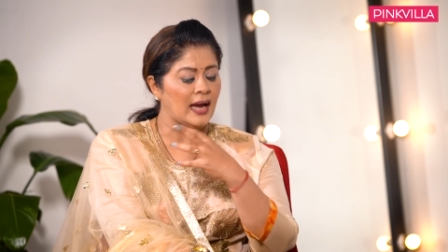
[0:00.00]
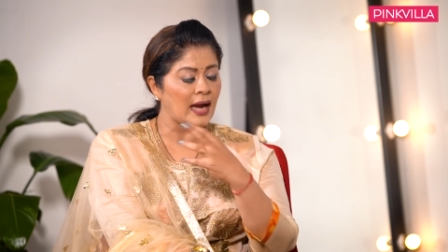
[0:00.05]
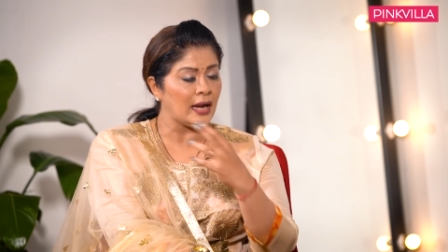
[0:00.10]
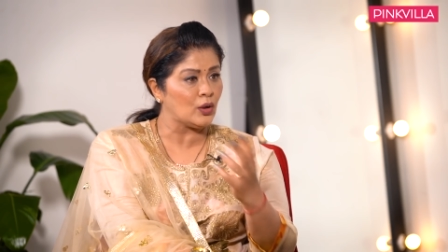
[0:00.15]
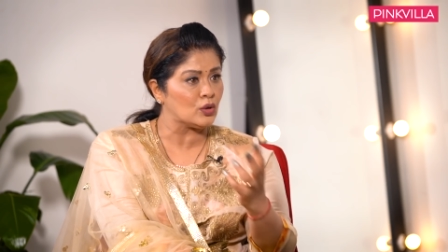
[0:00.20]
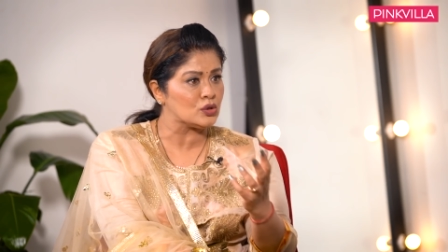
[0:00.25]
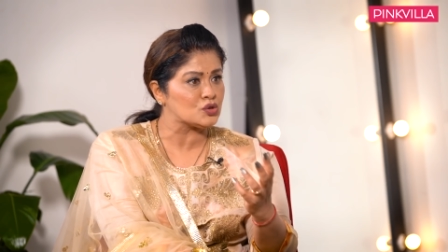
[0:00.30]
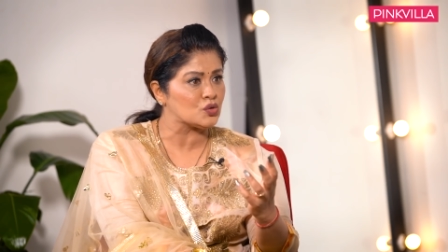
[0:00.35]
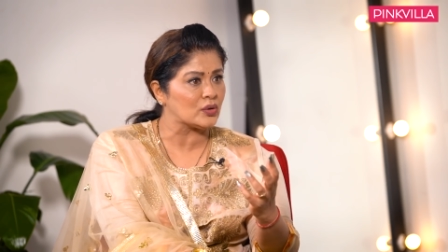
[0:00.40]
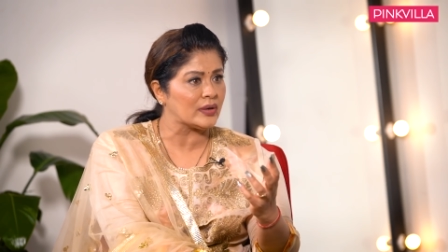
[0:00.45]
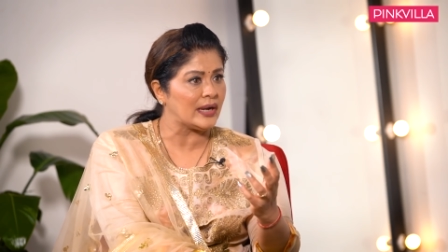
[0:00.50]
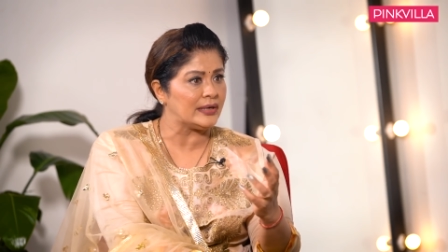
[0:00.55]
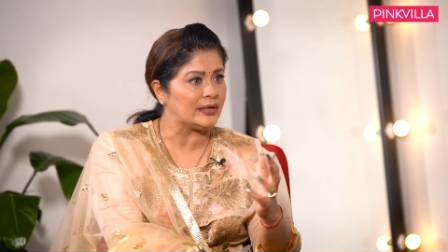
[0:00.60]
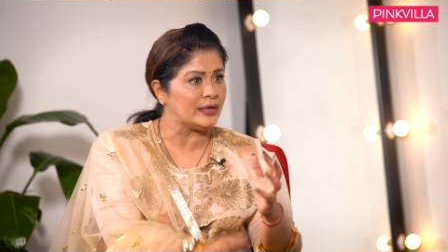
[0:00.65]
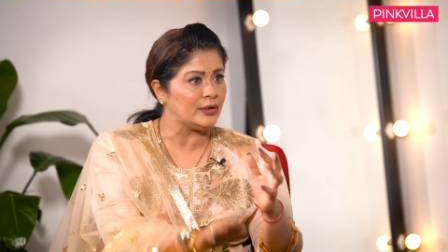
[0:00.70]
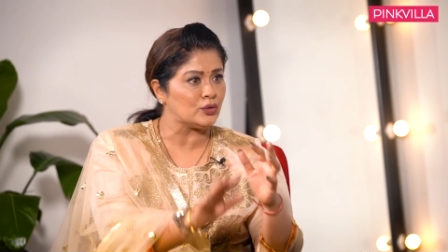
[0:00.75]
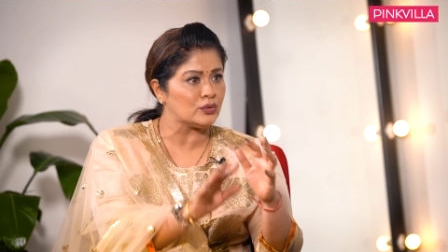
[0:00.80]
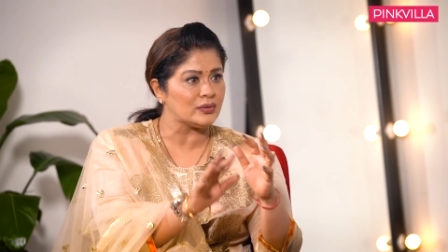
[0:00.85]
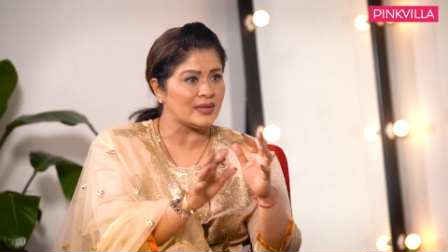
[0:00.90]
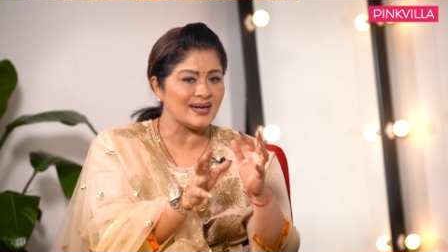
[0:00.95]
I also get
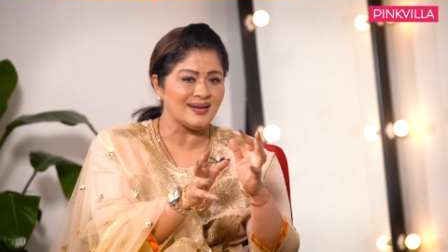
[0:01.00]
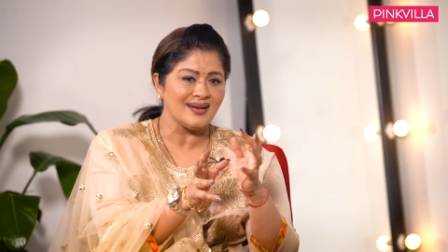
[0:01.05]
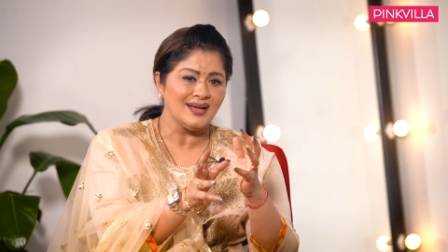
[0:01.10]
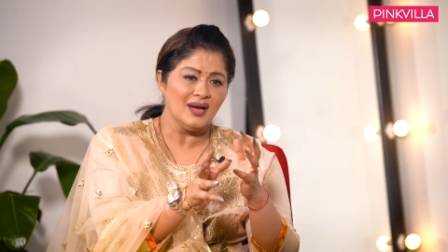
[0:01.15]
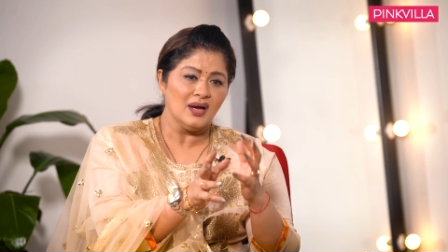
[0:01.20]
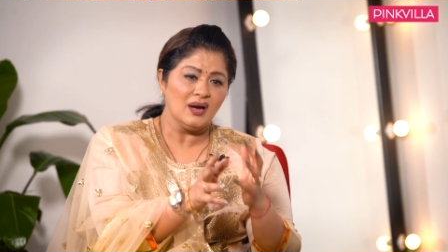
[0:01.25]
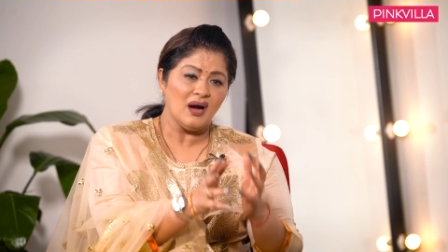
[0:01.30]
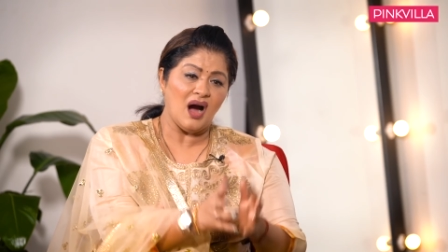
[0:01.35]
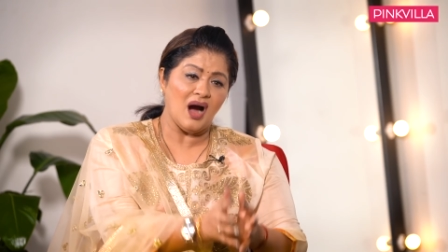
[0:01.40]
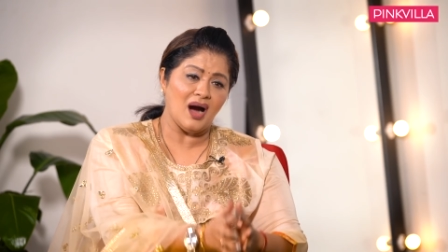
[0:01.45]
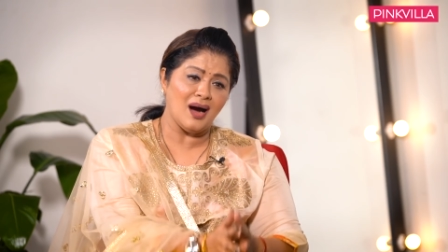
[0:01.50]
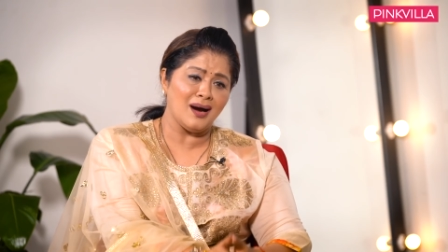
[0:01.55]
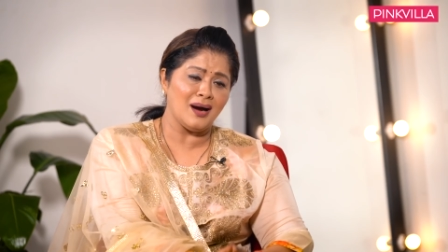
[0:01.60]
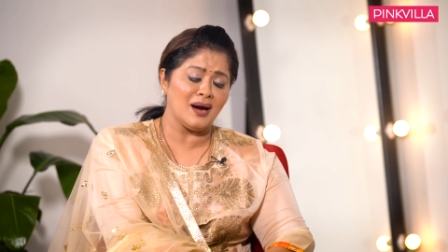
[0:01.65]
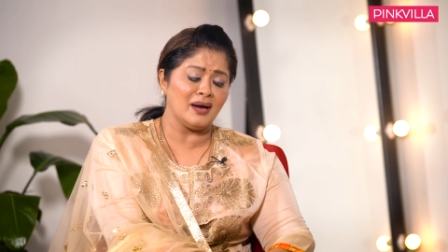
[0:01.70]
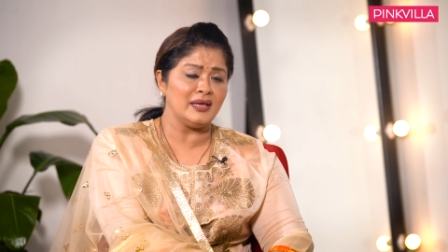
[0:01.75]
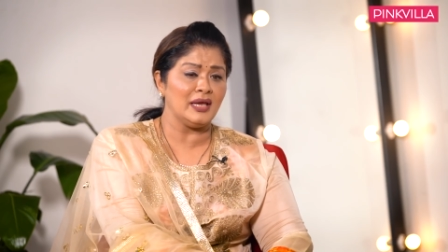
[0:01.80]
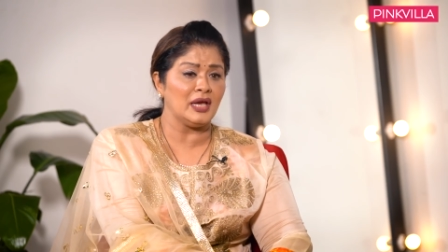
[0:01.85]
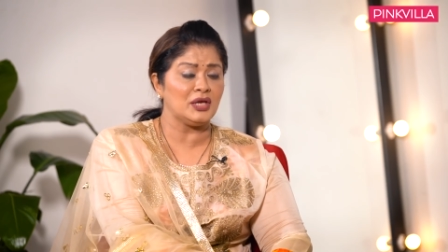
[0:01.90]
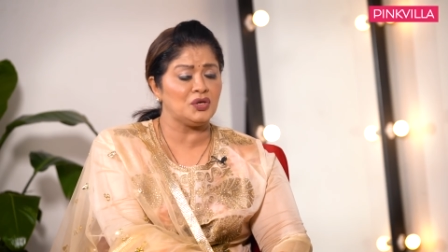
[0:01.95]
into that, ha,
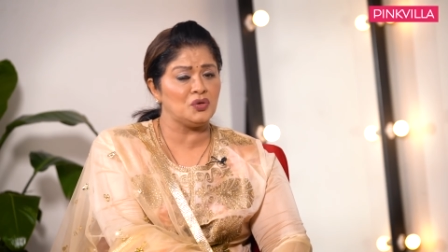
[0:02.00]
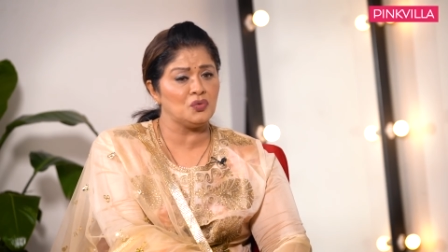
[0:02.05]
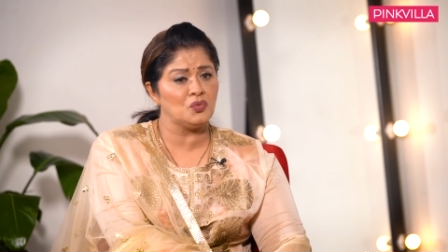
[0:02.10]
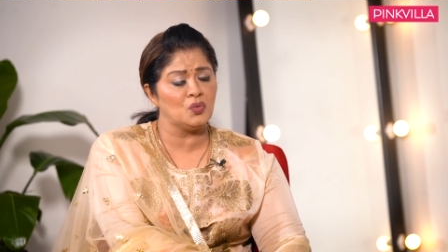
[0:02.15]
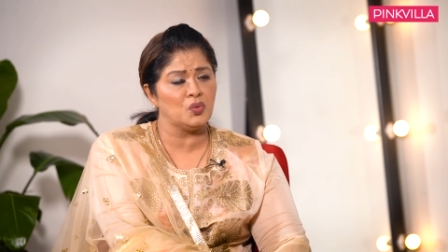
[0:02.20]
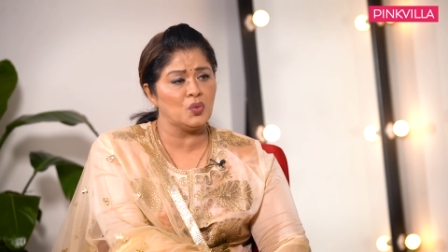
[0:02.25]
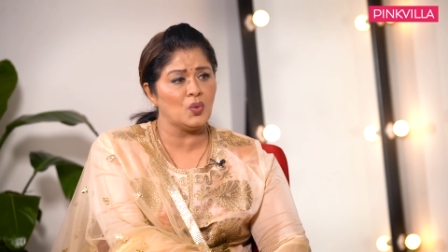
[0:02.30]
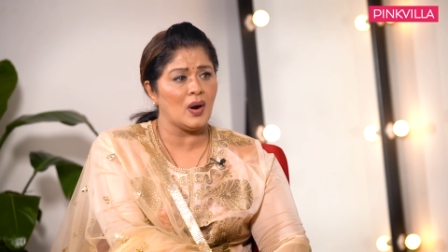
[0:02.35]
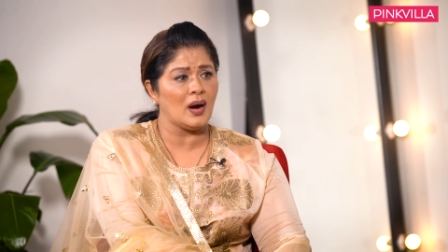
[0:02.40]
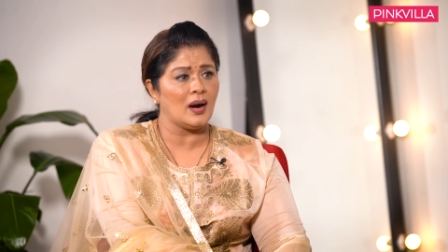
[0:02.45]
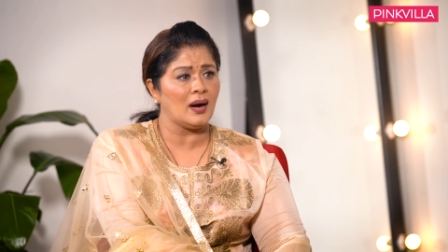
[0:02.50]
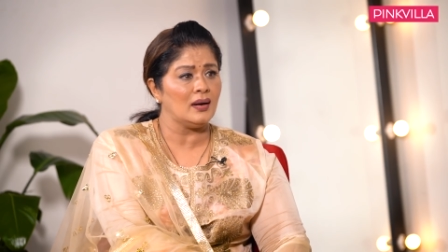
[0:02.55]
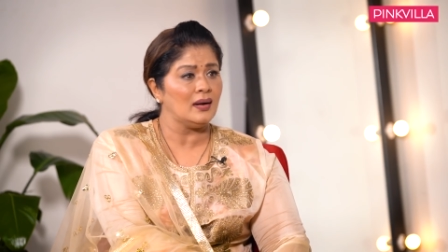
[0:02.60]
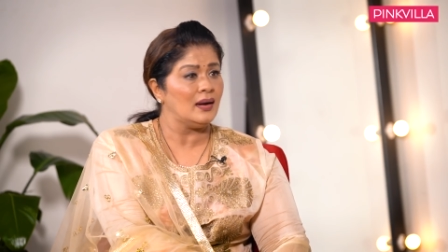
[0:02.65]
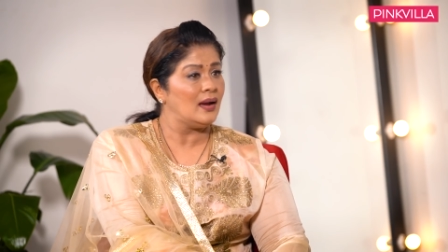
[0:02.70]
ye kyu hua,